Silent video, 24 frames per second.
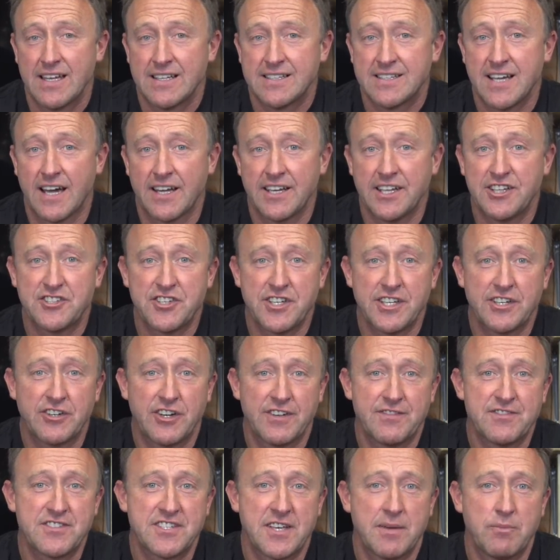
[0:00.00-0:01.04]
Tahnée
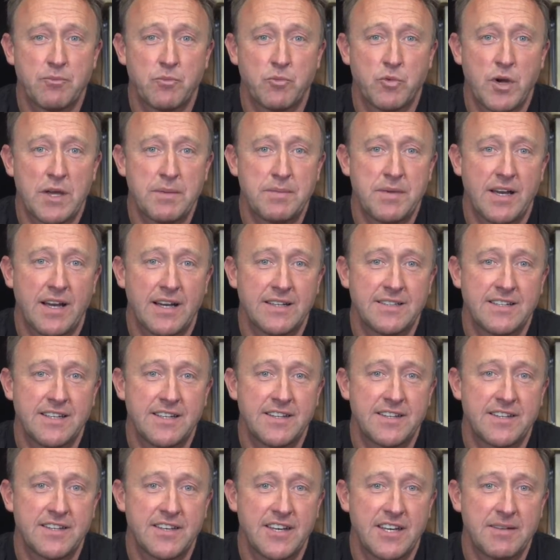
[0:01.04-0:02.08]
Seagrave some way behind
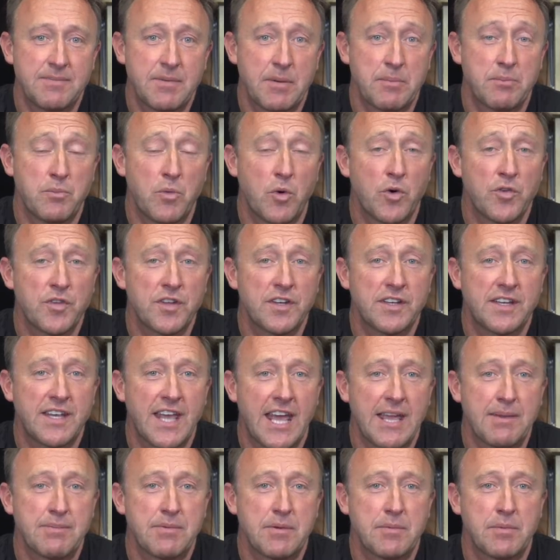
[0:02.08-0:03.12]
in third, but more than
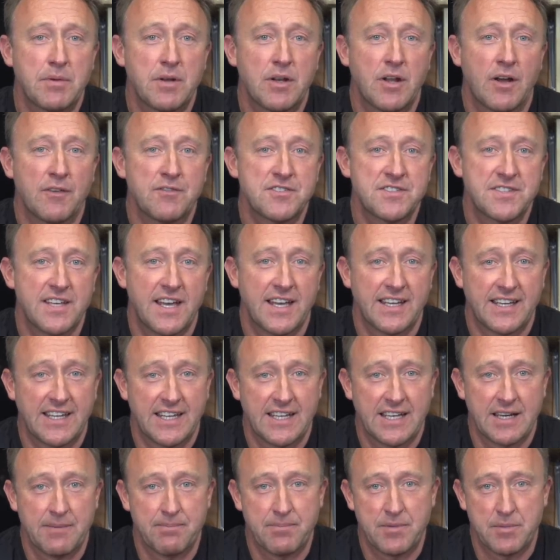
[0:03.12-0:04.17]
capable of
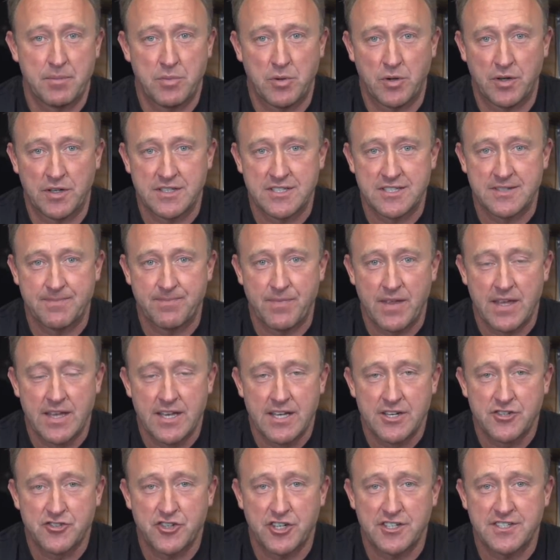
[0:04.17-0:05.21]
stacking up the points.
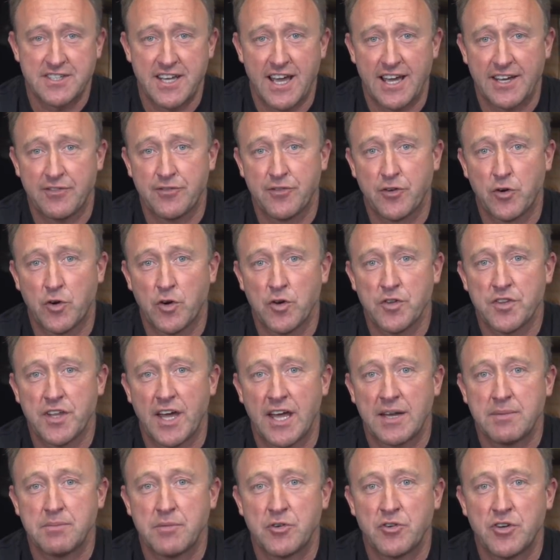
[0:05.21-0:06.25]
Tracy Hannah
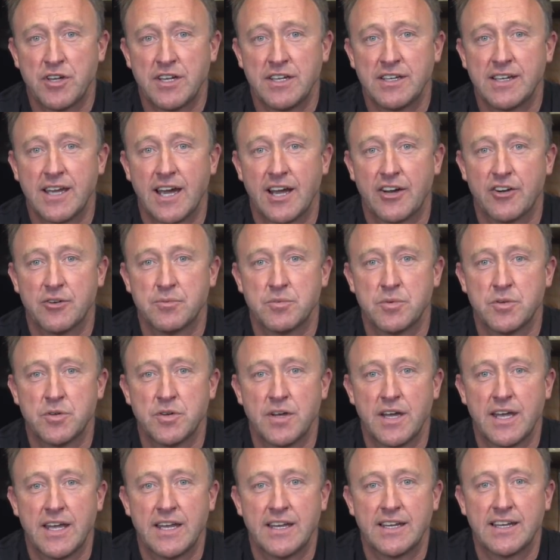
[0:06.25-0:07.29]
fourth and Marine
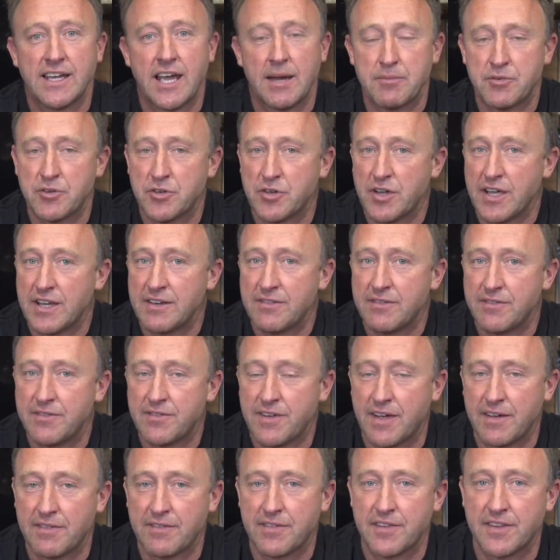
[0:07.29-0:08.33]
Cabirou in, Cabirou in
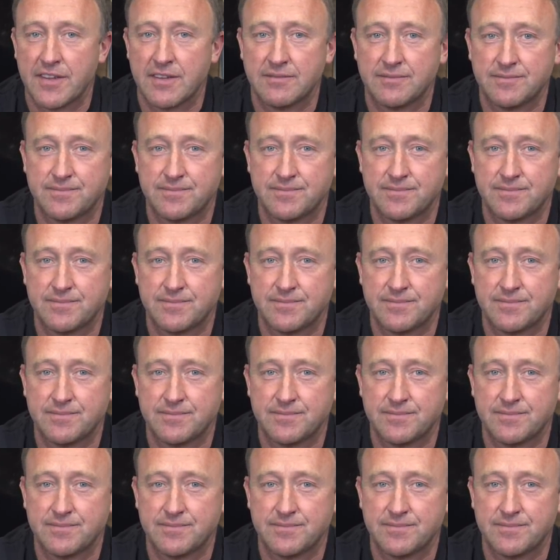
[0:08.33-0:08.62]
fifth.